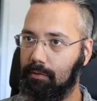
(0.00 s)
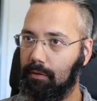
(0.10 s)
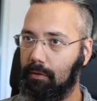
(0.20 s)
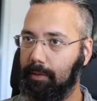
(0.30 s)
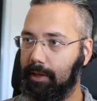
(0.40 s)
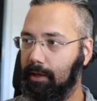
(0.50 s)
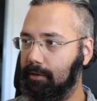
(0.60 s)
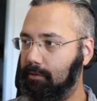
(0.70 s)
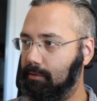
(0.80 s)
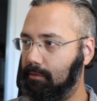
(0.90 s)
Oh my god,
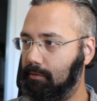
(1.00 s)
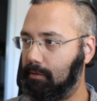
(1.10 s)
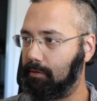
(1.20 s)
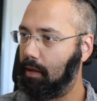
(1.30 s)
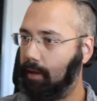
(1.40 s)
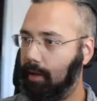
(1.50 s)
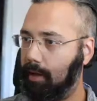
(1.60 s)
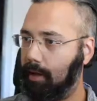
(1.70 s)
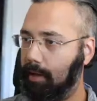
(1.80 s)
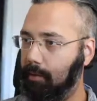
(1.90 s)
this is so slow.
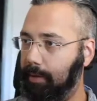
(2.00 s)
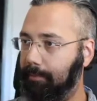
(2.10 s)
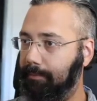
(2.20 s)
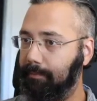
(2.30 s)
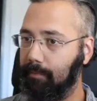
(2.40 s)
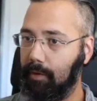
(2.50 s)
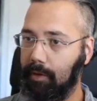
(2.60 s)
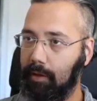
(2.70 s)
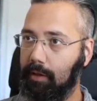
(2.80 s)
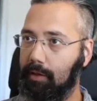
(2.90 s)
Anyway,
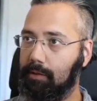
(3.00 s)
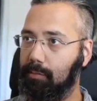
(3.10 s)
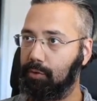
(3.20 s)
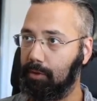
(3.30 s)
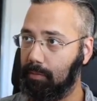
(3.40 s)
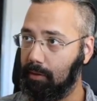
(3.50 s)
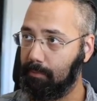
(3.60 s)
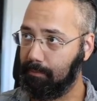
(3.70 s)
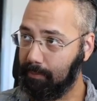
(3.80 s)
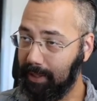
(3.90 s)
it's a pretty big
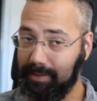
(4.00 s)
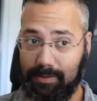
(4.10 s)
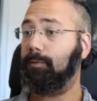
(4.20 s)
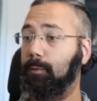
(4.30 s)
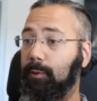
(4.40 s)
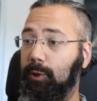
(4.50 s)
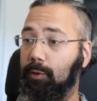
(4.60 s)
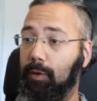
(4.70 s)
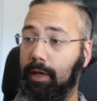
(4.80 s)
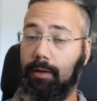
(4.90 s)
place where
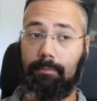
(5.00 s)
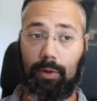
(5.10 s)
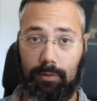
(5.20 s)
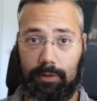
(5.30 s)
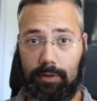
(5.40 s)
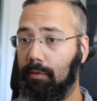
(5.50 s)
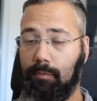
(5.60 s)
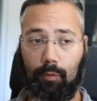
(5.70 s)
you can boulder.